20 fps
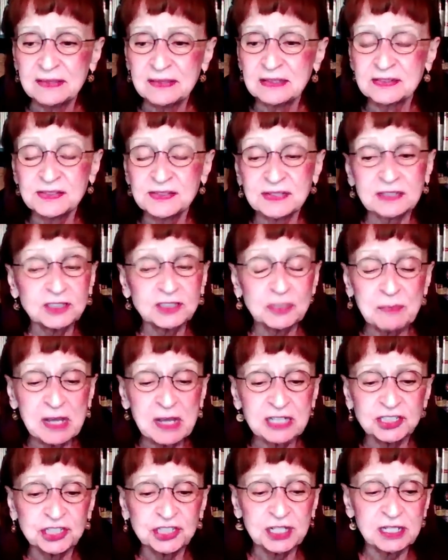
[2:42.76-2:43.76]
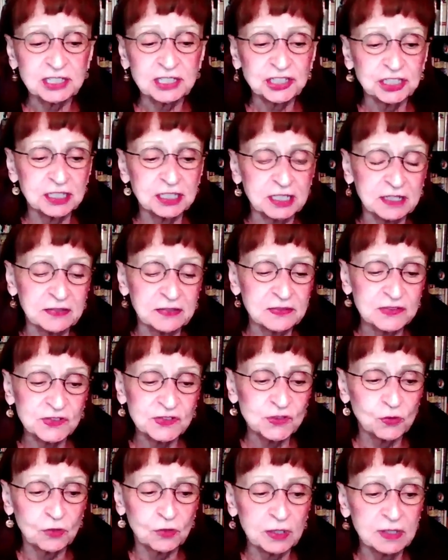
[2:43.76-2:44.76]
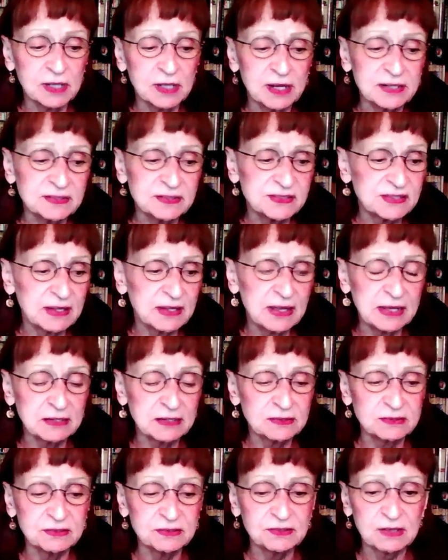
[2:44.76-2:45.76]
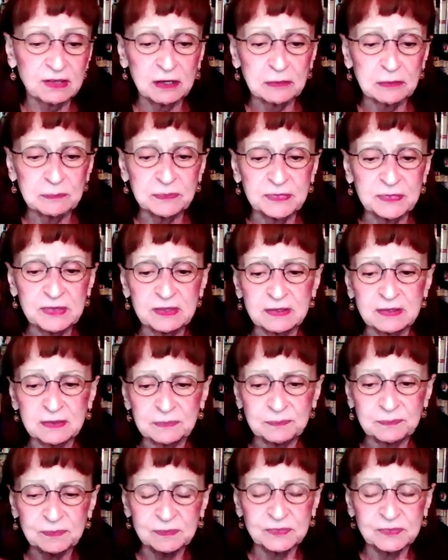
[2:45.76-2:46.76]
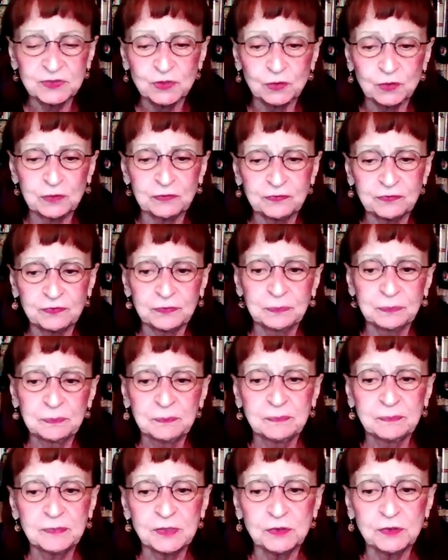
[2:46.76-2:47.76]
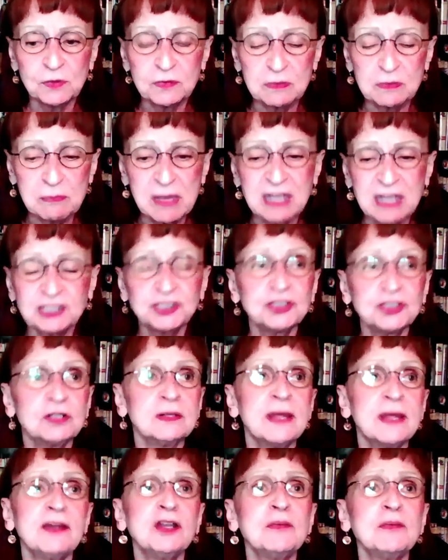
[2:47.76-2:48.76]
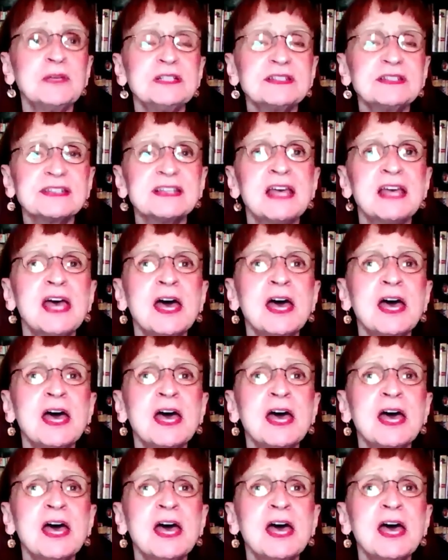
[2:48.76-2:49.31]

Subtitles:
Such imagination in the storylines and the sort of, the magical elements.